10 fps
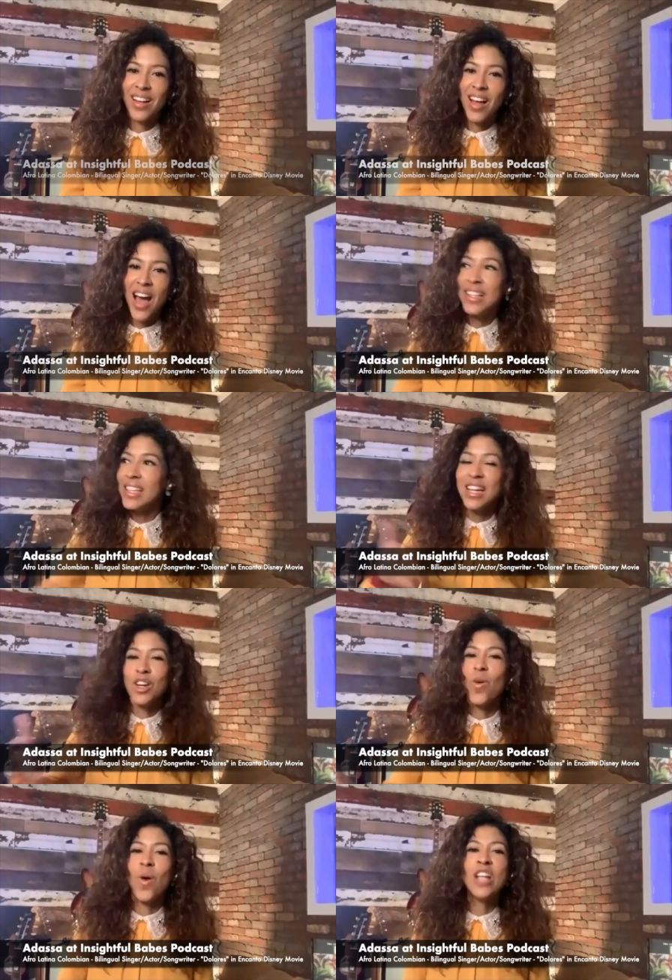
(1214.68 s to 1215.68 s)
I
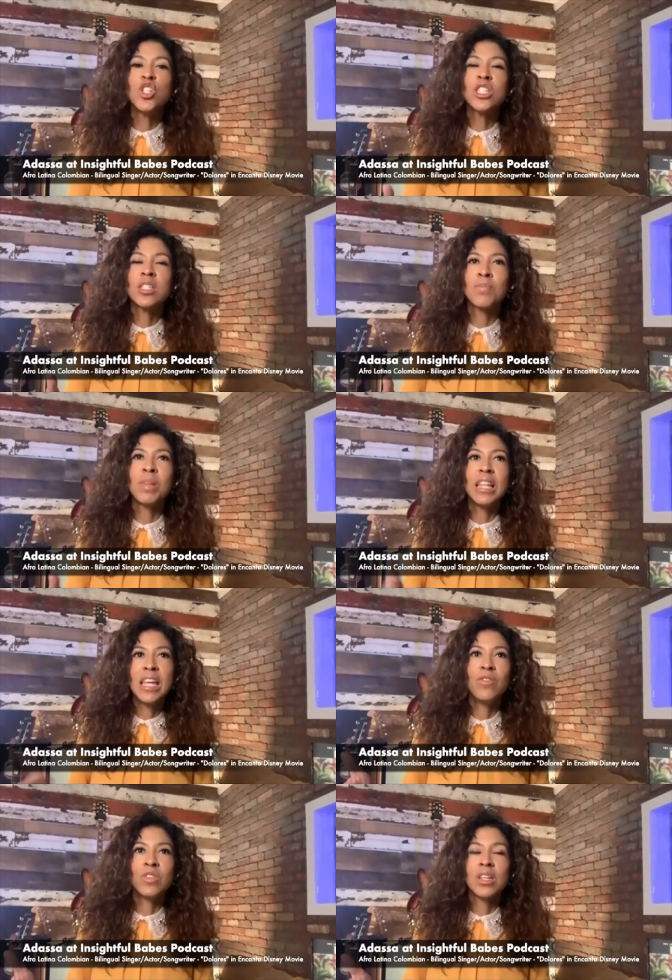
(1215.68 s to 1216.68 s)
didn't know. I just
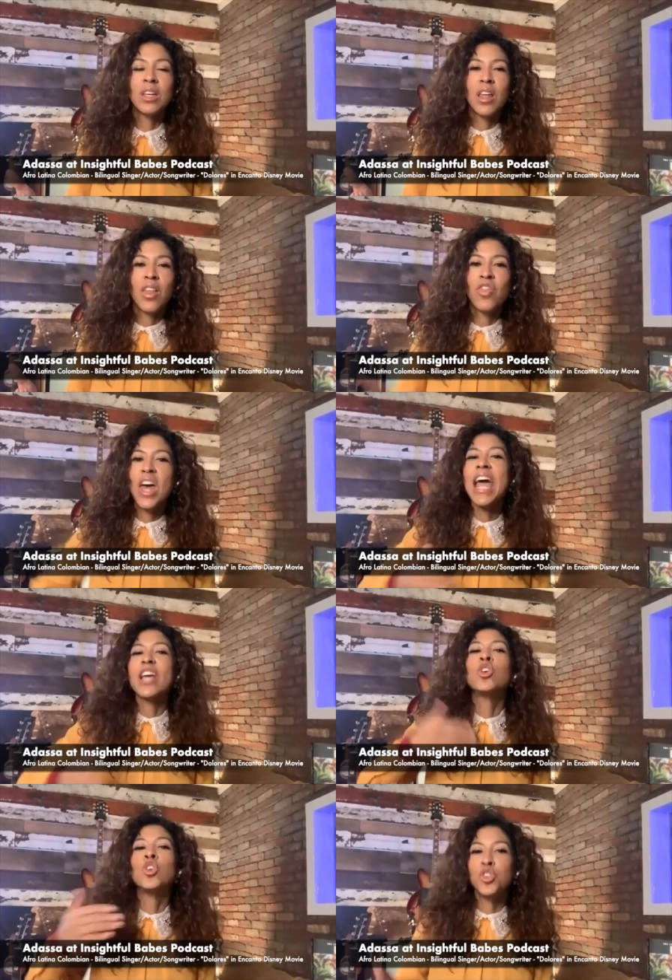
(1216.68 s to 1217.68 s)
believed that
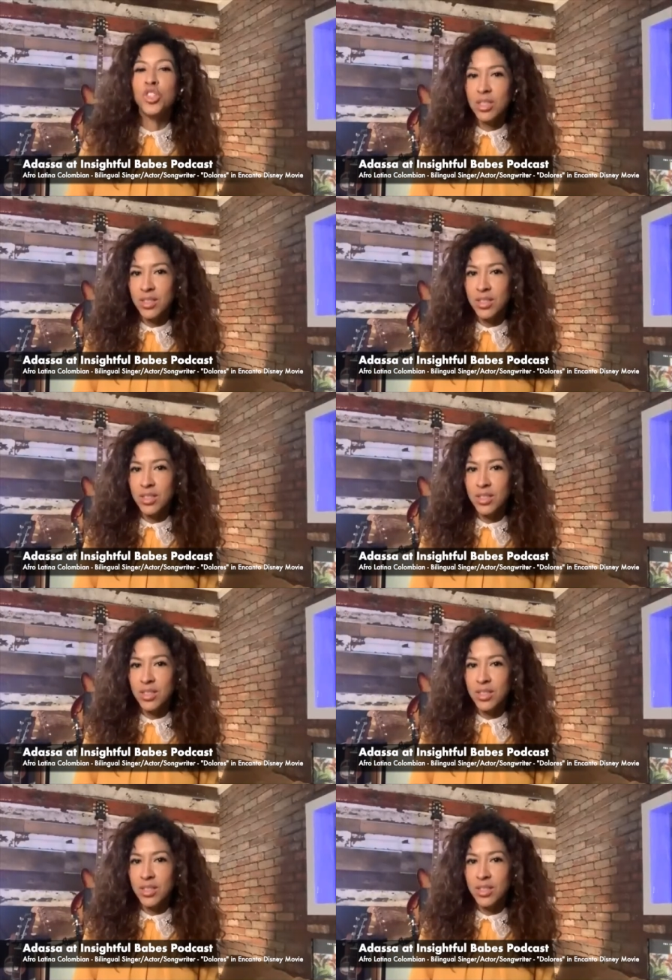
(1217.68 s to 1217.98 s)
I could.